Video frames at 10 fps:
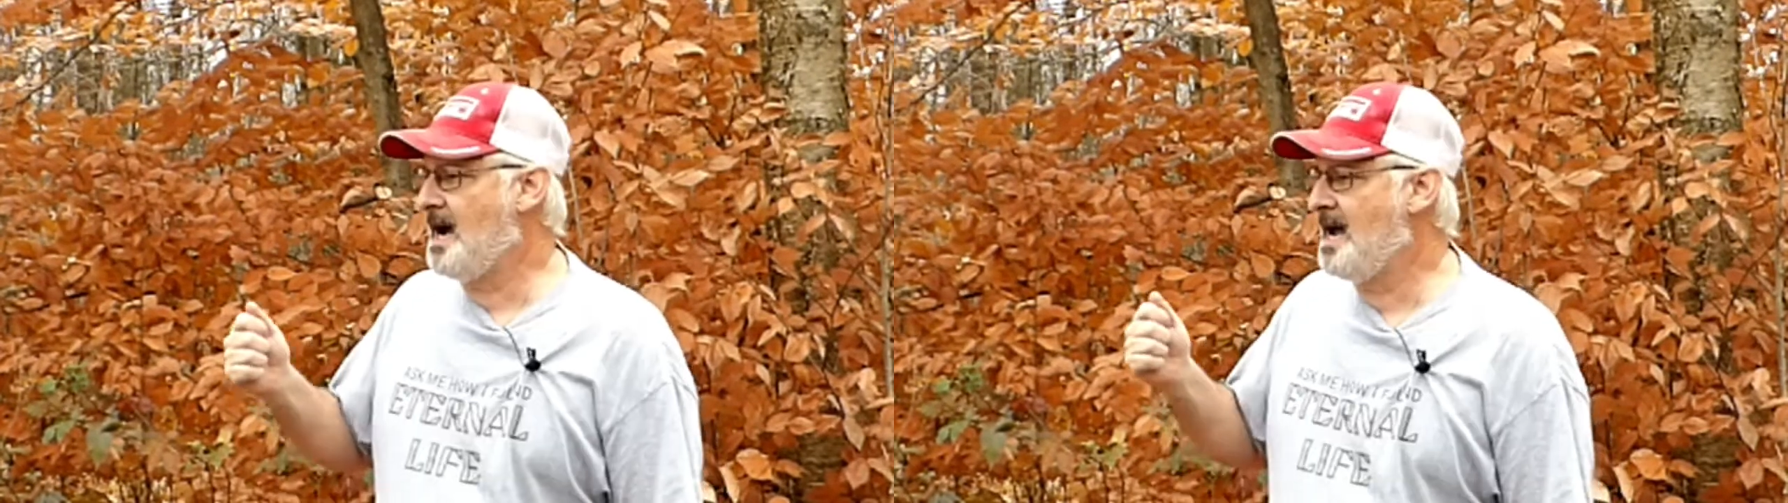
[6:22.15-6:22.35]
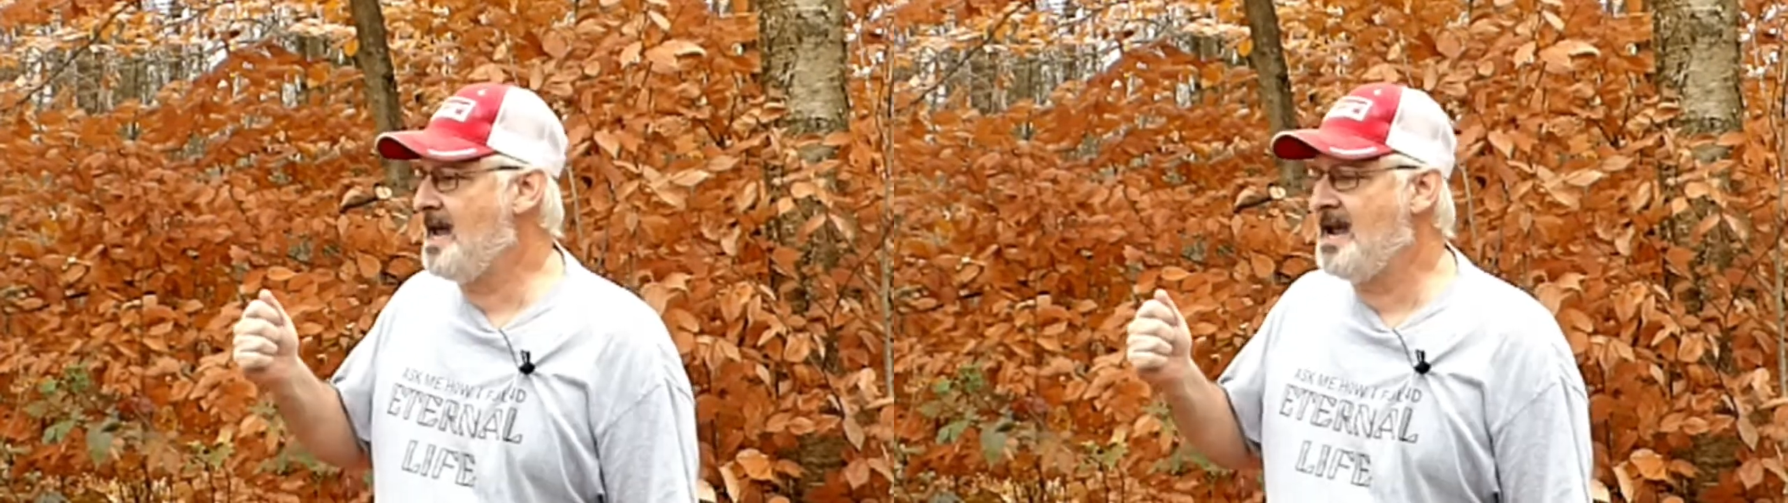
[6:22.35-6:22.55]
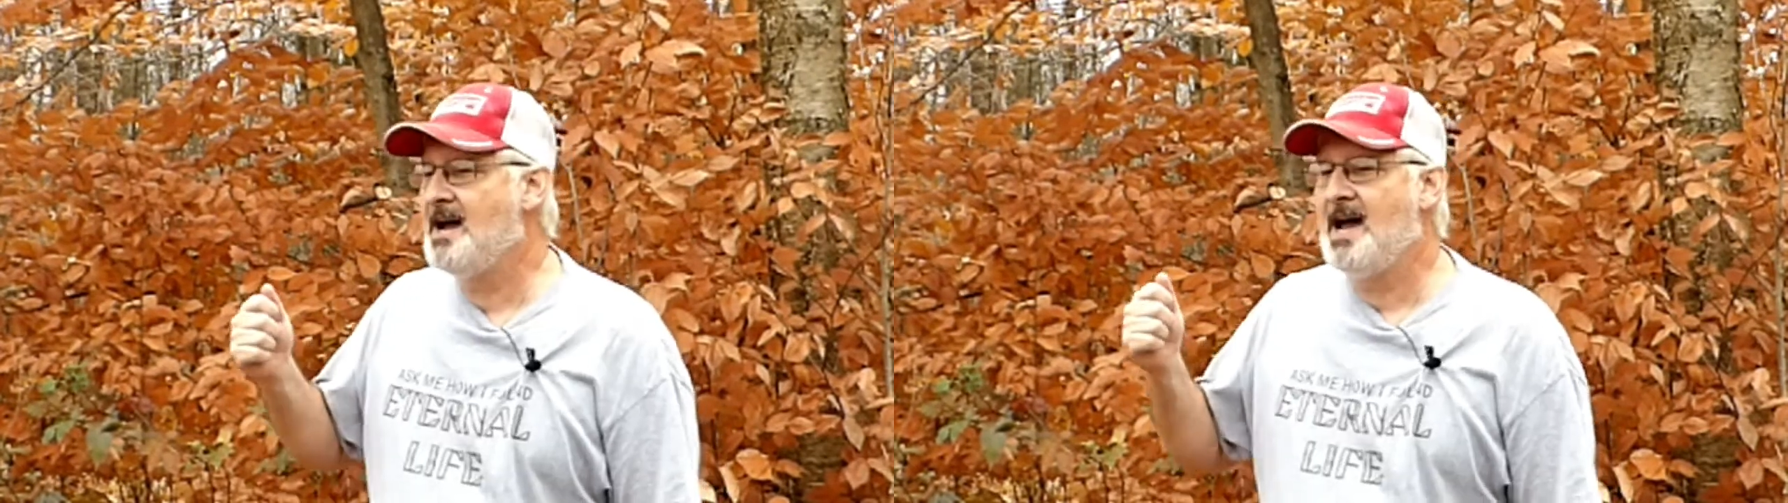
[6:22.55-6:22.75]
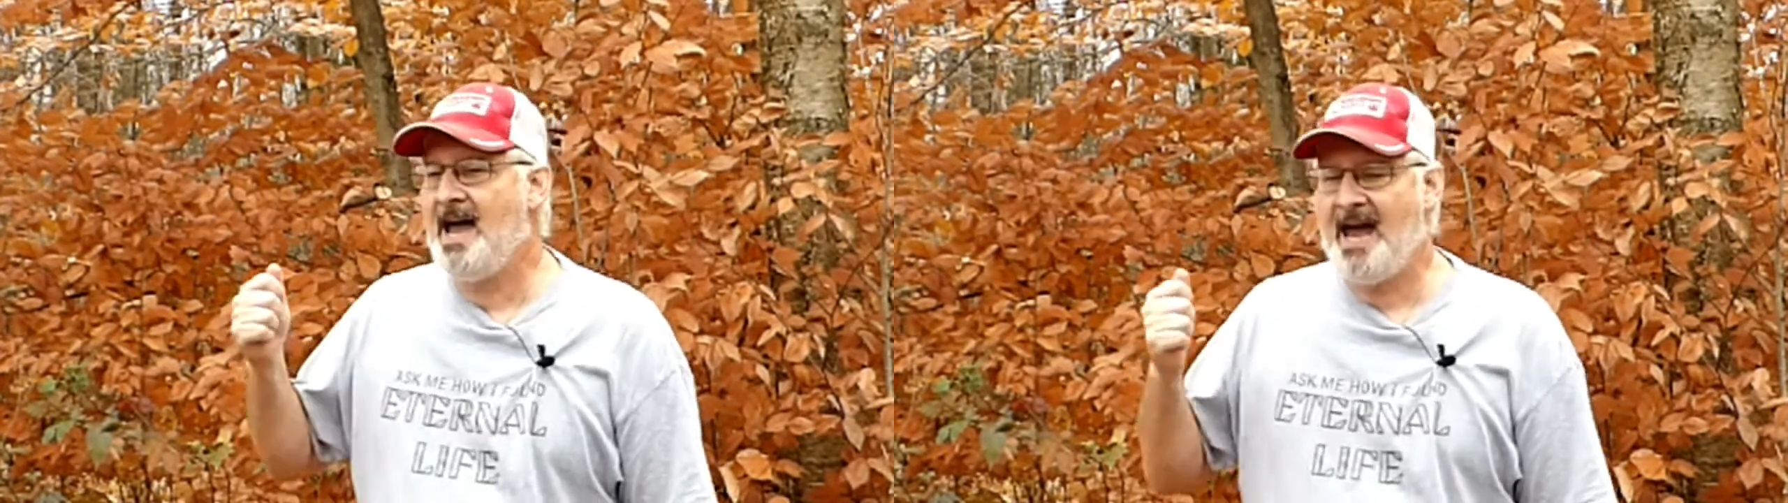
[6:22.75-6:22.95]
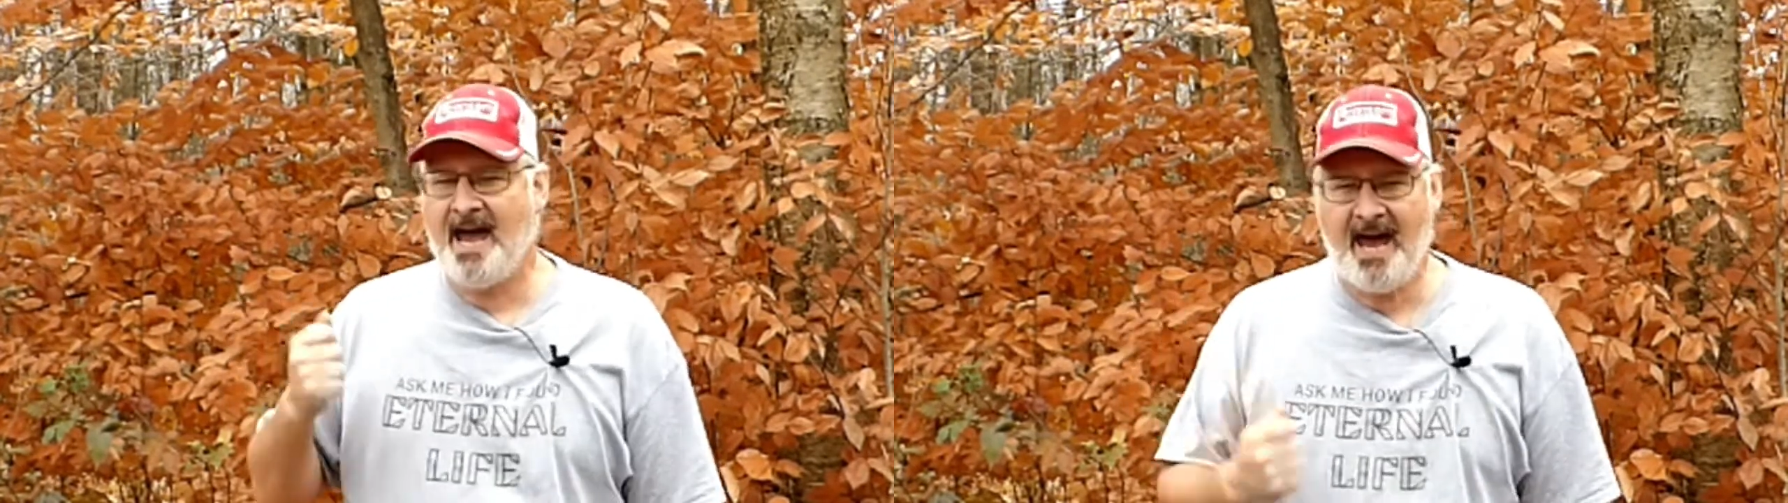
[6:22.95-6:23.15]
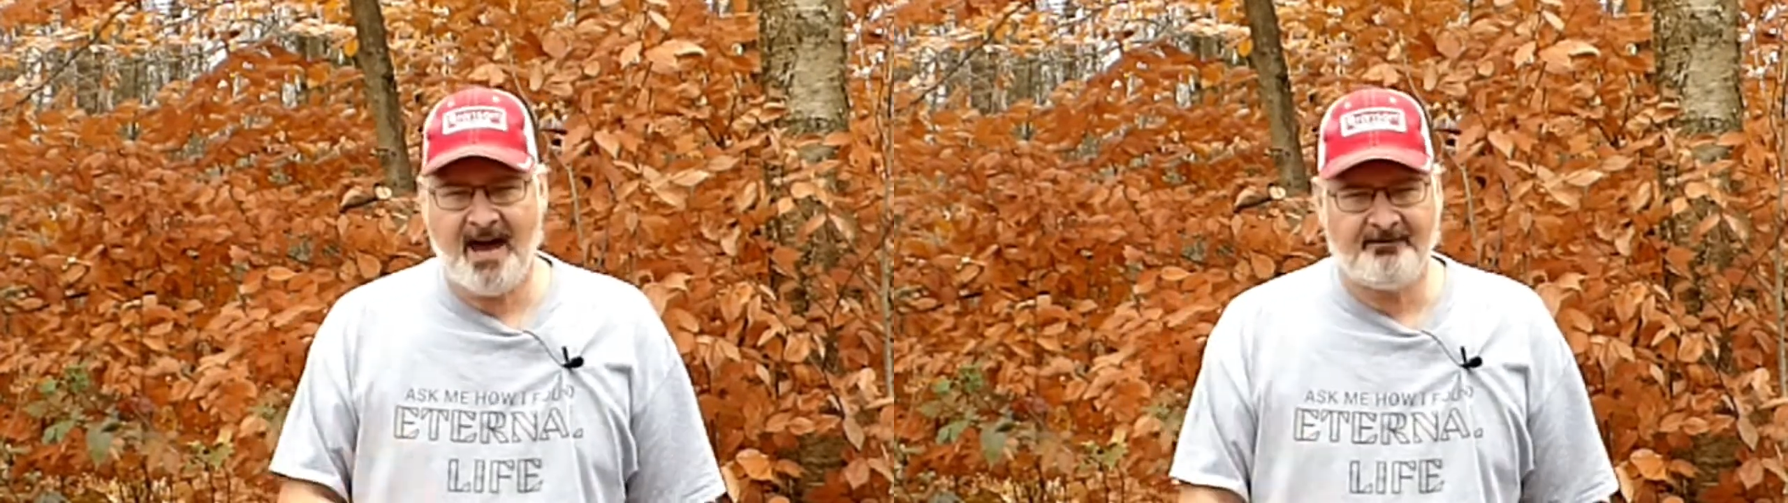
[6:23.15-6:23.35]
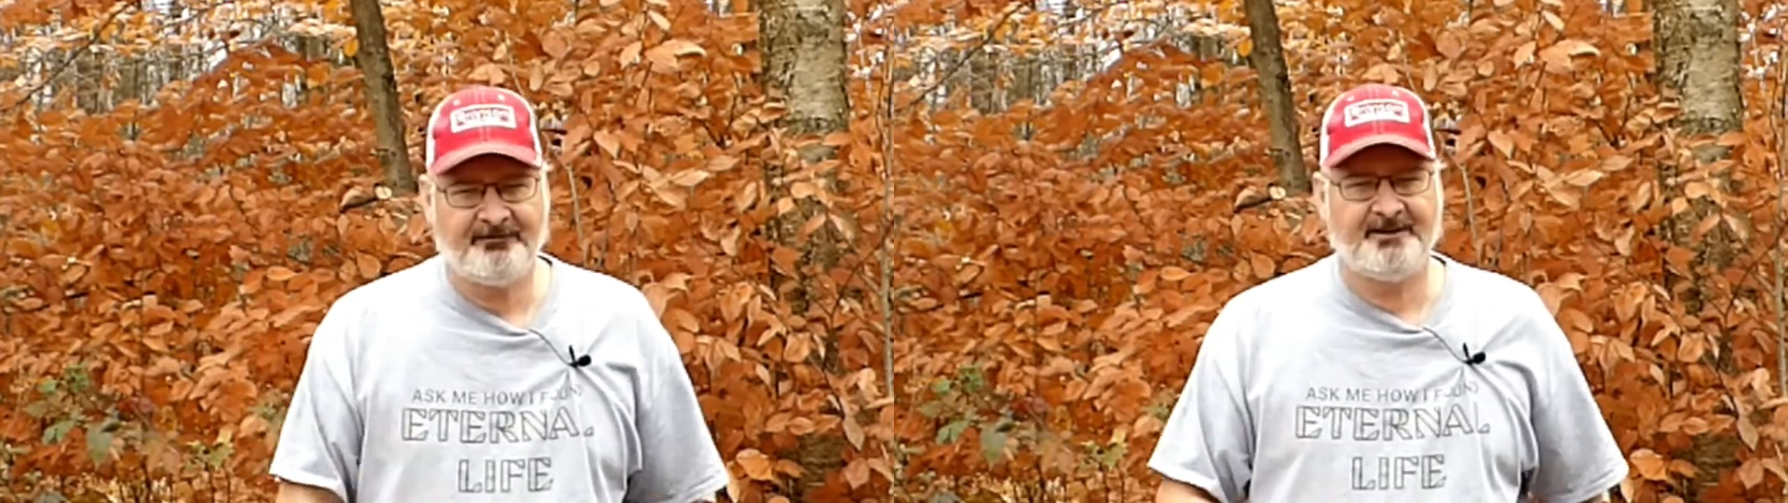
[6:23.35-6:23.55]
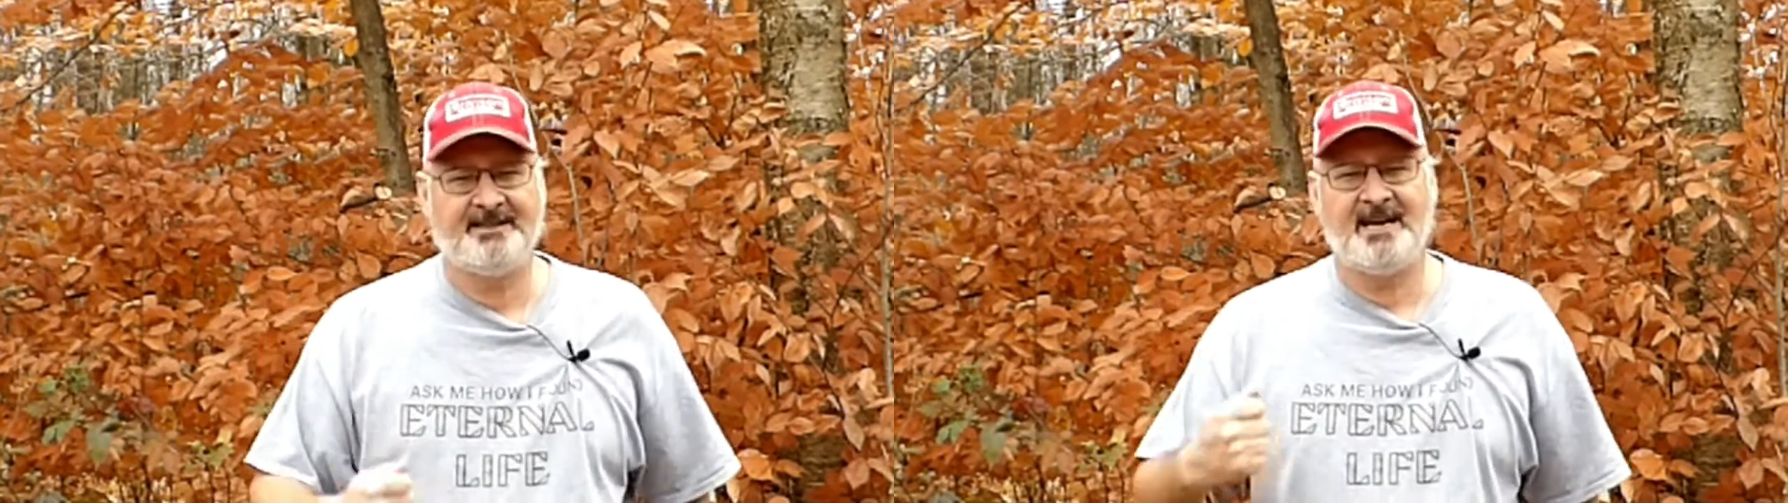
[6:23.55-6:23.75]
I
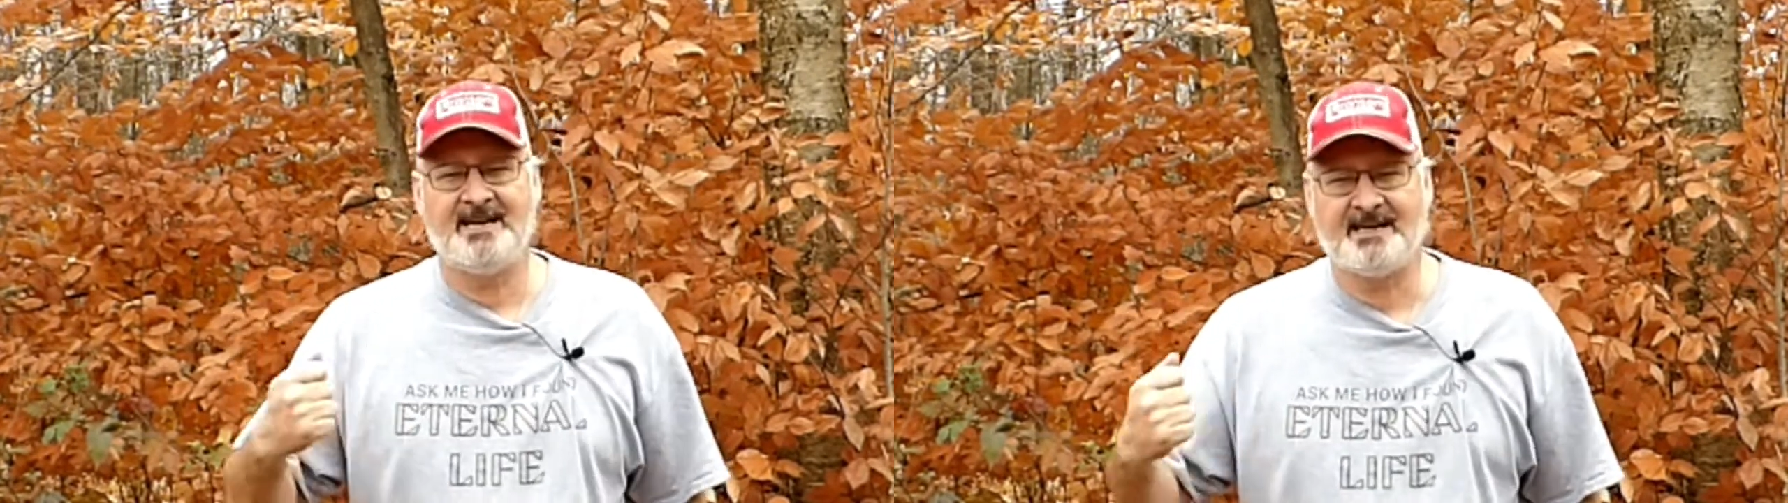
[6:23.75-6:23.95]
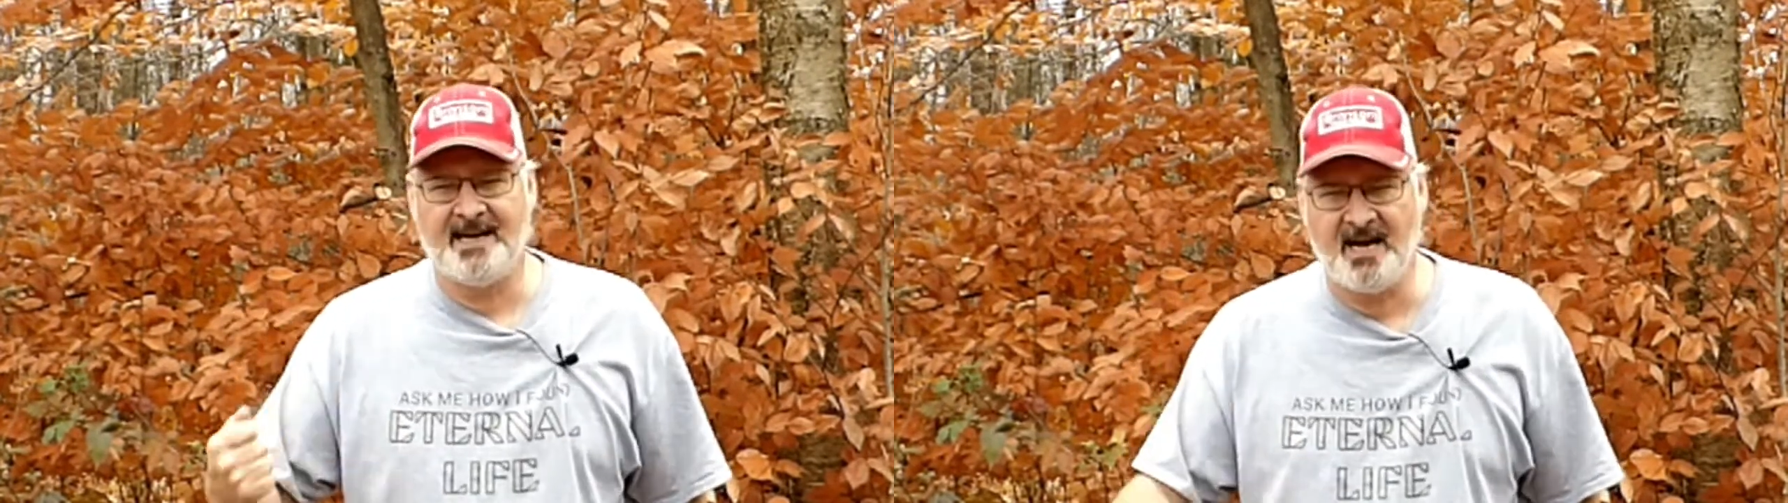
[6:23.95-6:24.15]
have to take